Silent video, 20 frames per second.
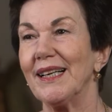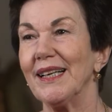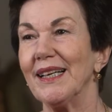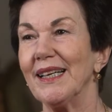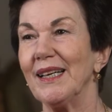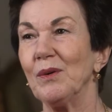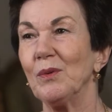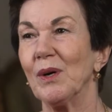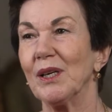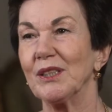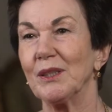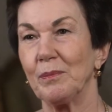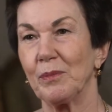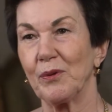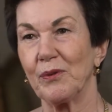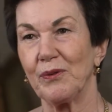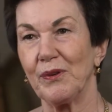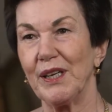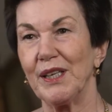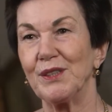he was a
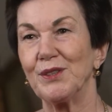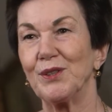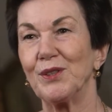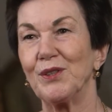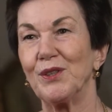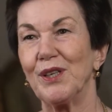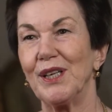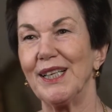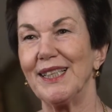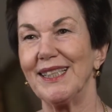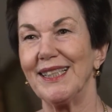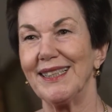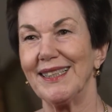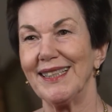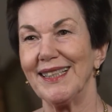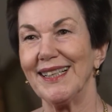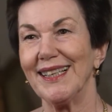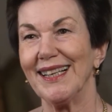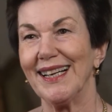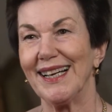professor and
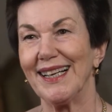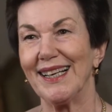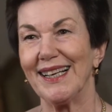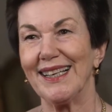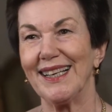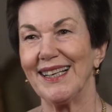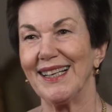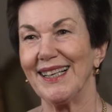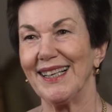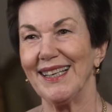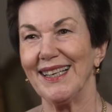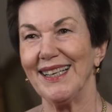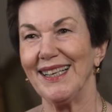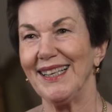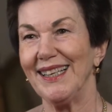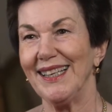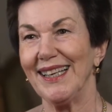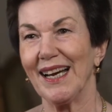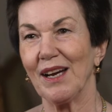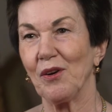
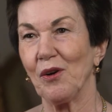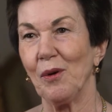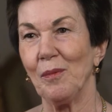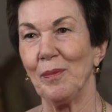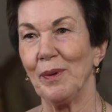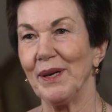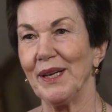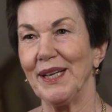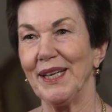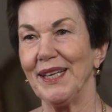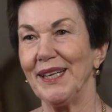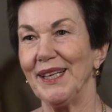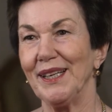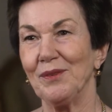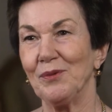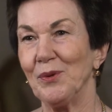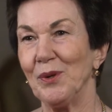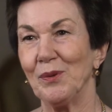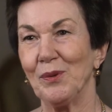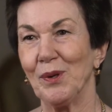he accompanied.
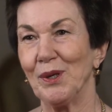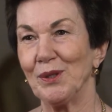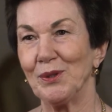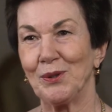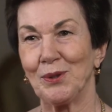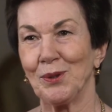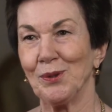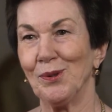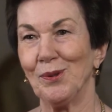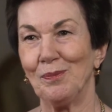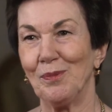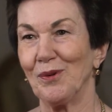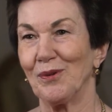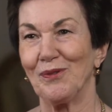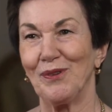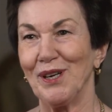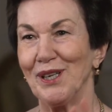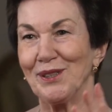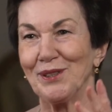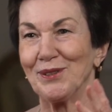We were two
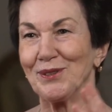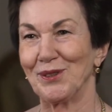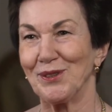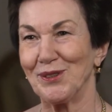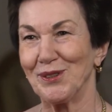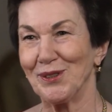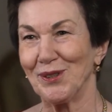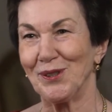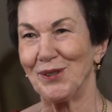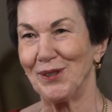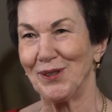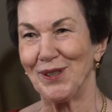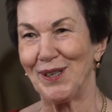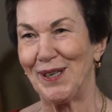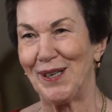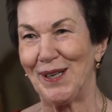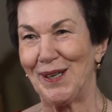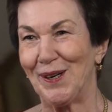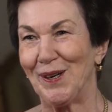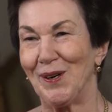professors
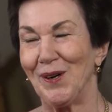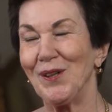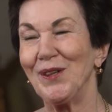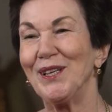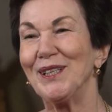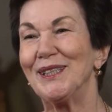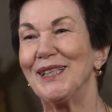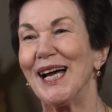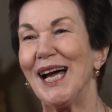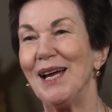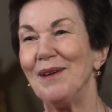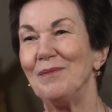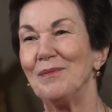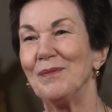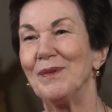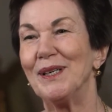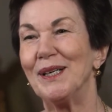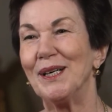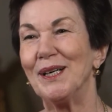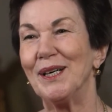all the time
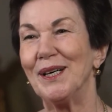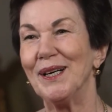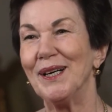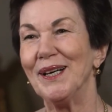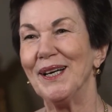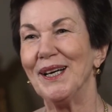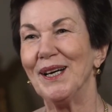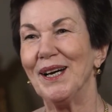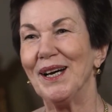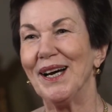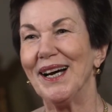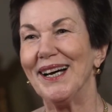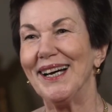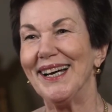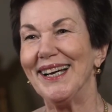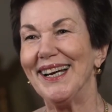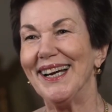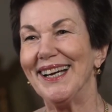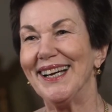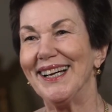
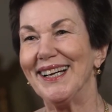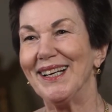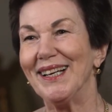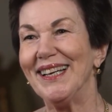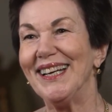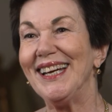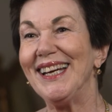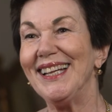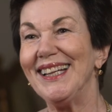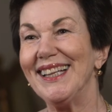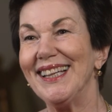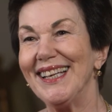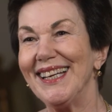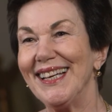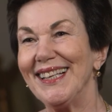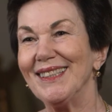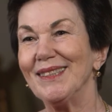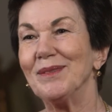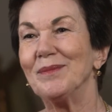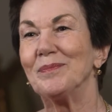in the
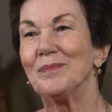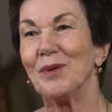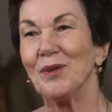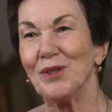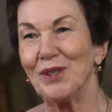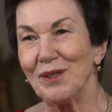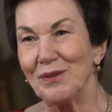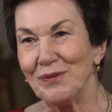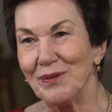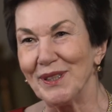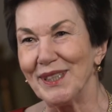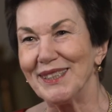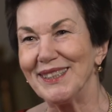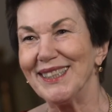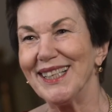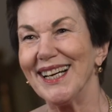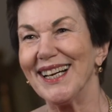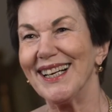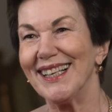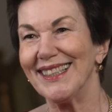
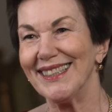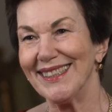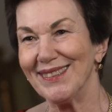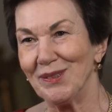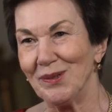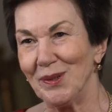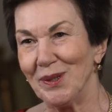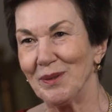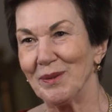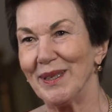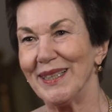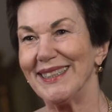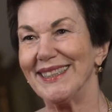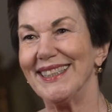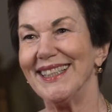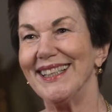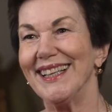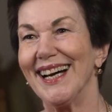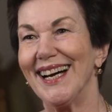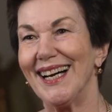Pontificia
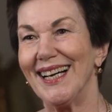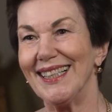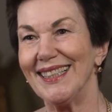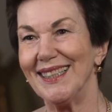Universidad.